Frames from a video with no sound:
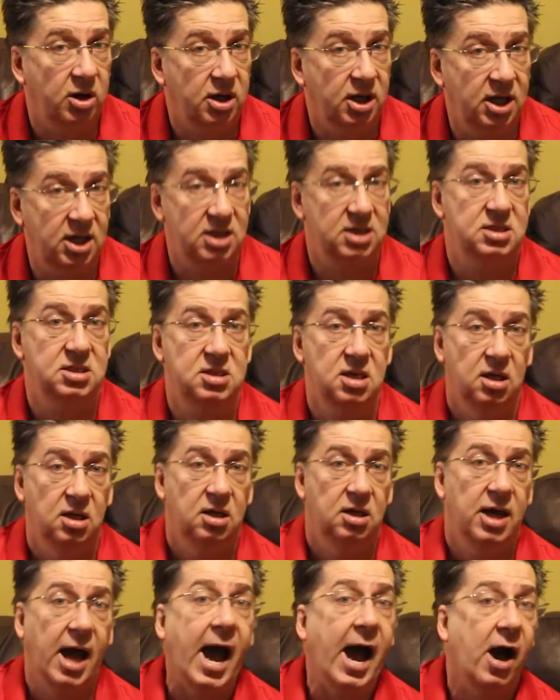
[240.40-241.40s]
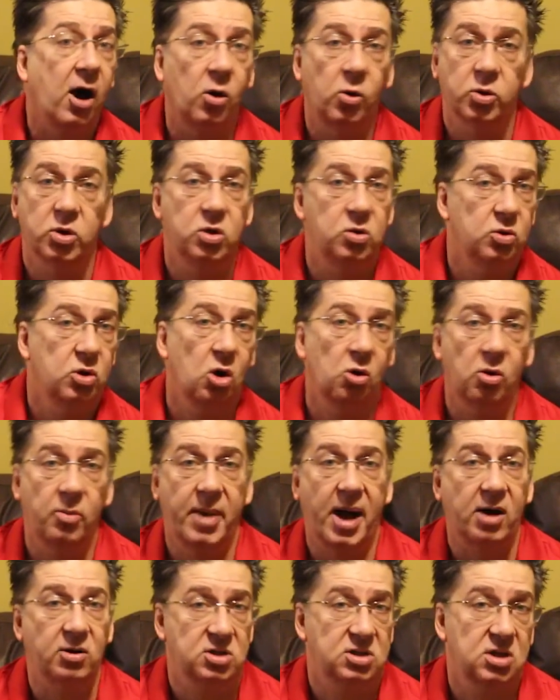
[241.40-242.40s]
is how you go
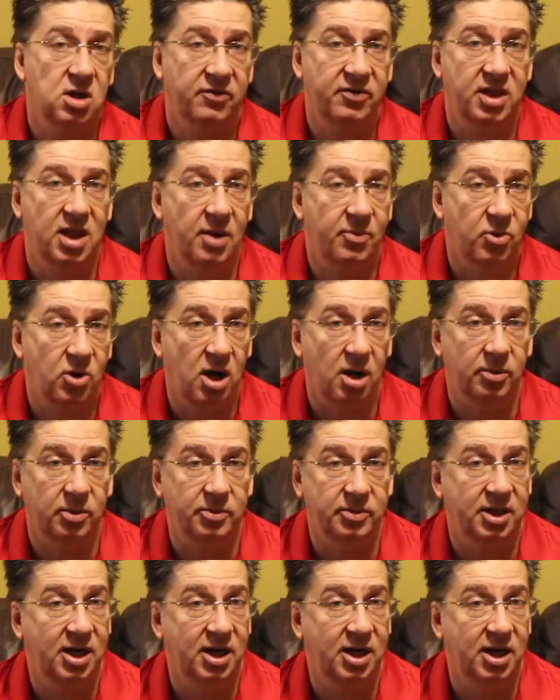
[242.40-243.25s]
about solving that problem.